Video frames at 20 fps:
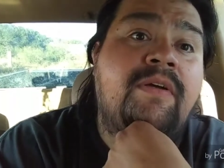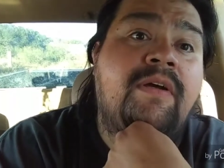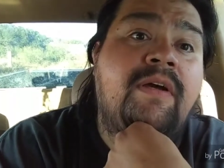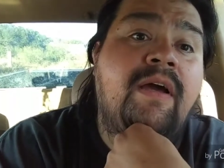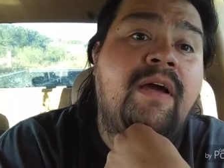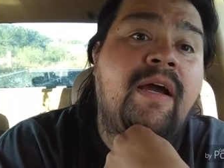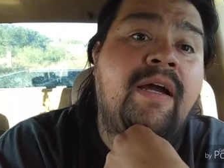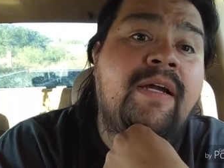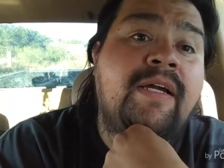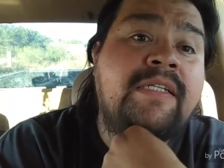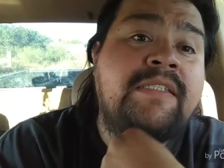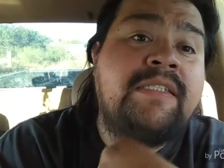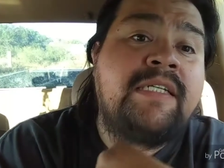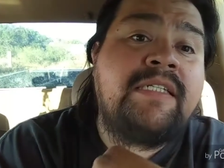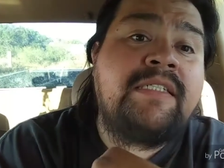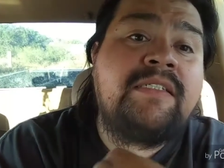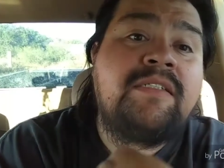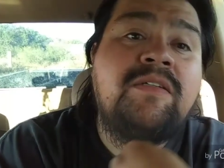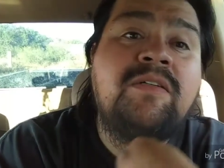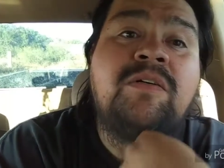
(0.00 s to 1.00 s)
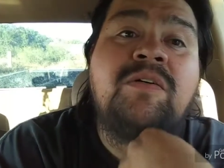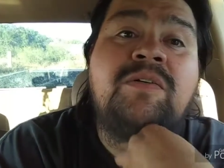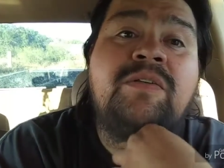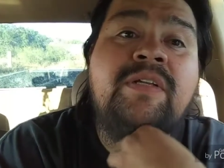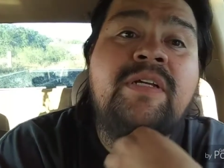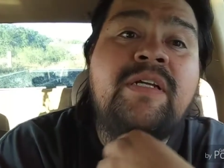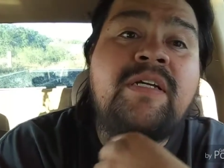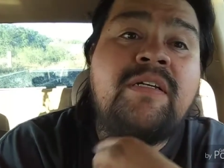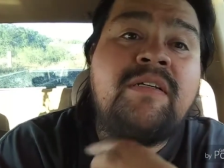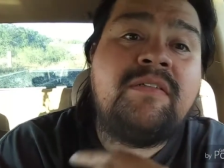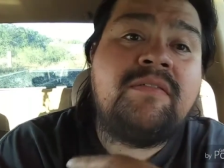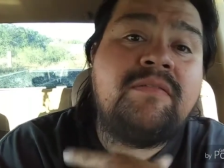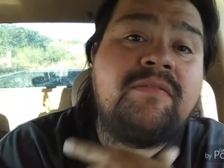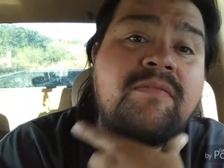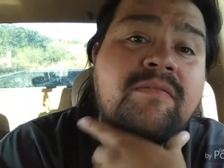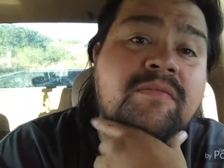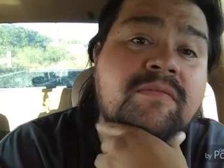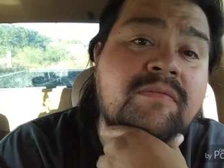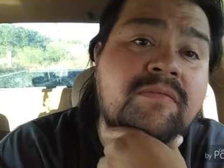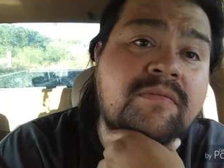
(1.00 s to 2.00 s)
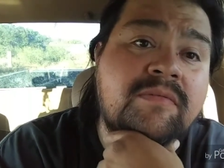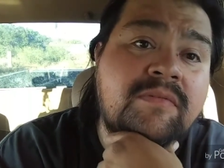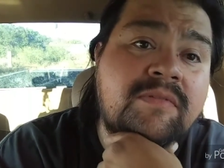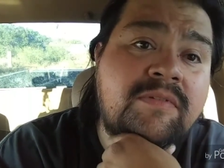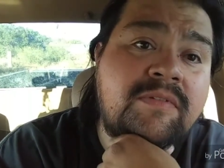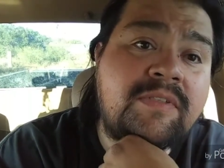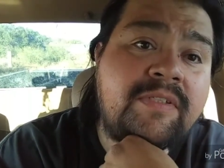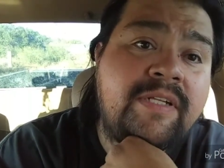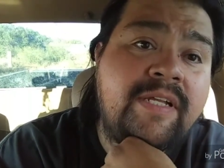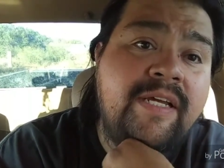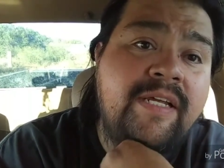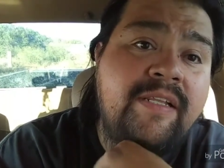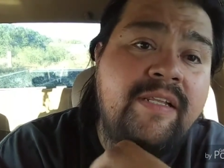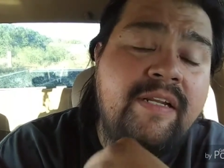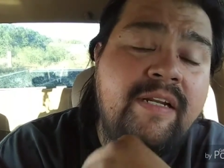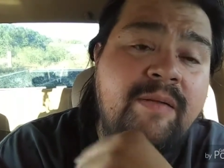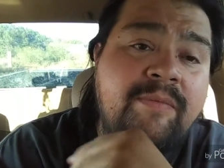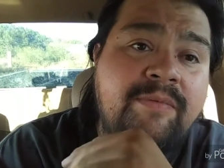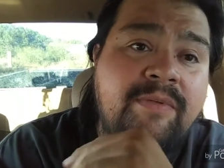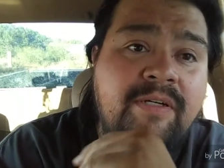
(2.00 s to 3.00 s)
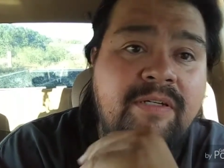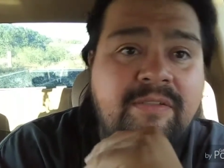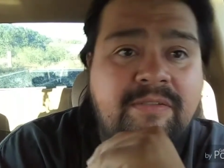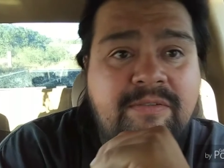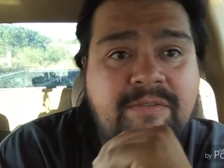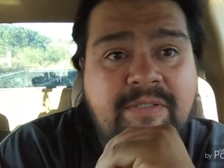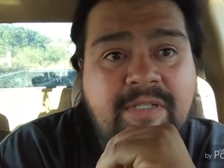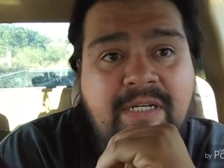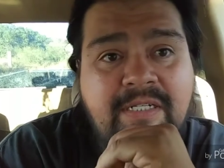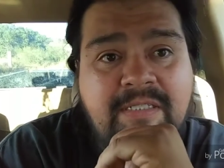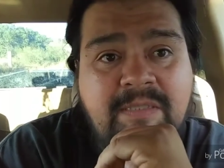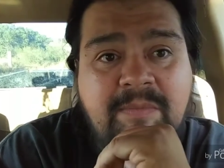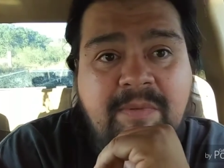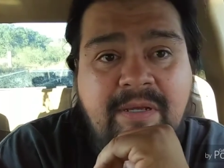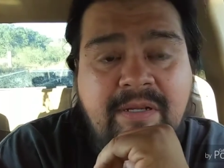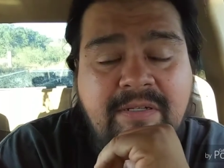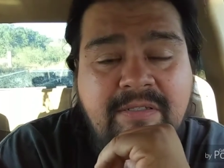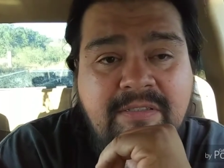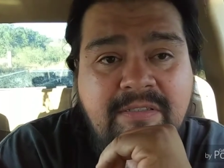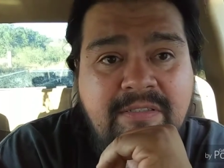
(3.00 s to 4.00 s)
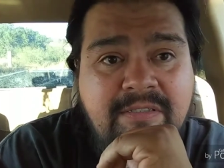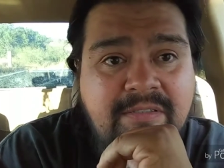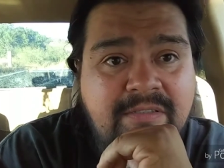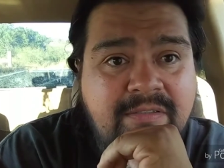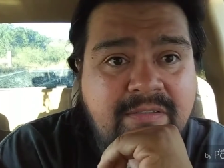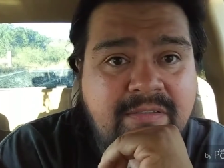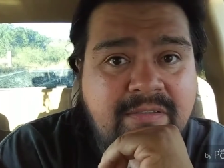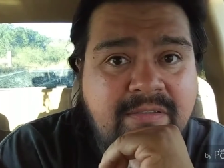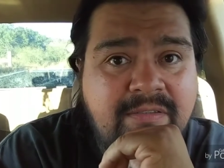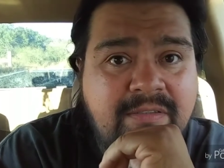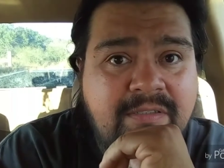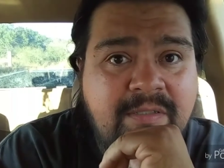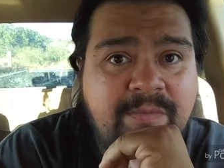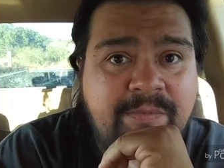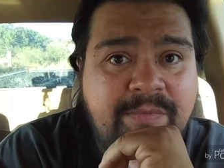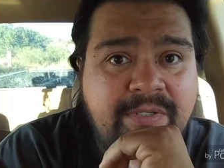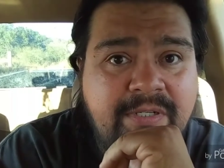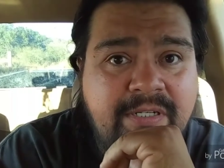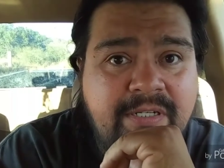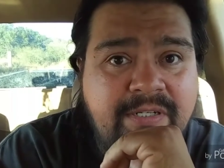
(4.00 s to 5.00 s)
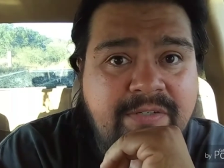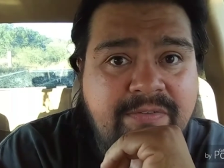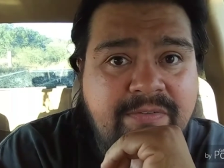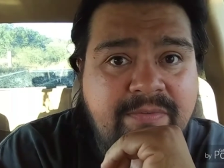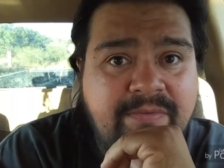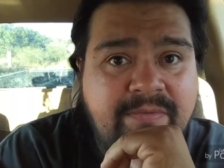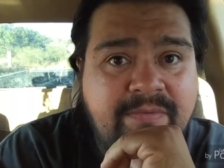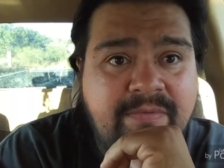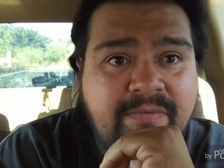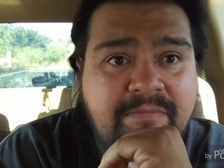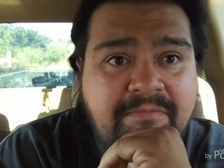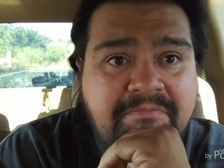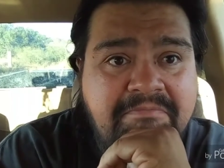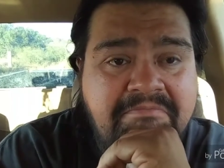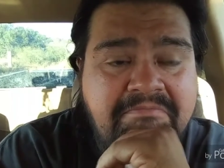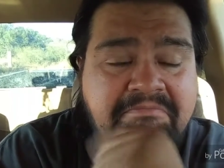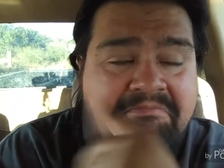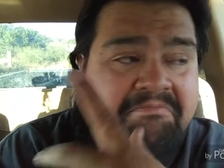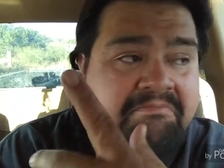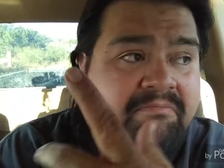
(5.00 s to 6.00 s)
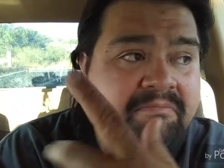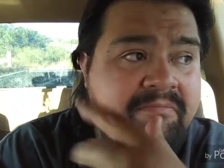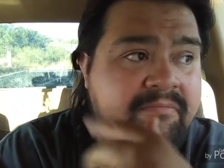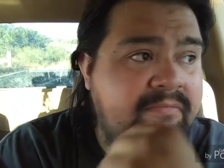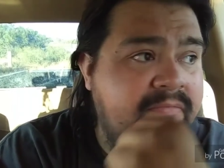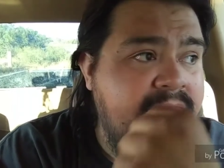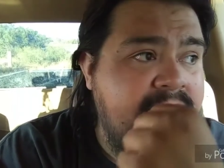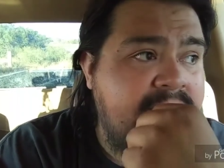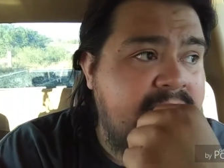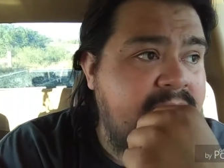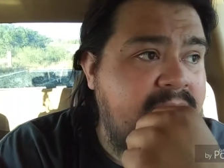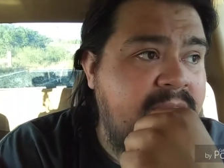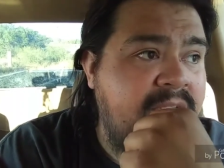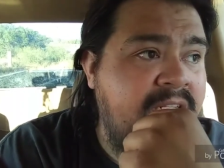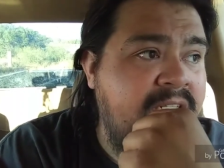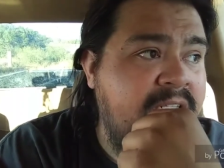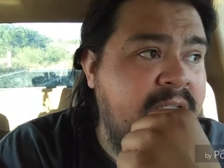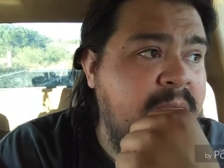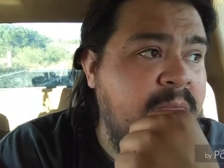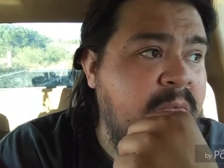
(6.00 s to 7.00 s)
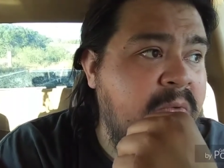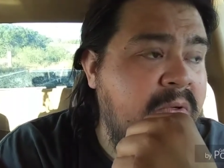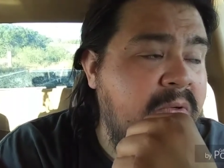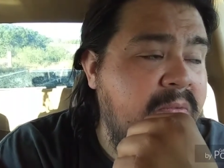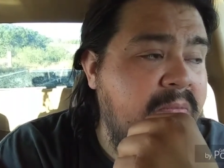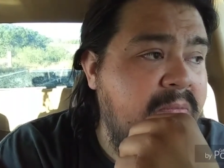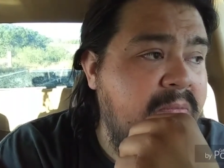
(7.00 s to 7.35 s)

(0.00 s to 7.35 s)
I guess that's the whole thing today that I'm talking to you guys about is just communication. Nothing more.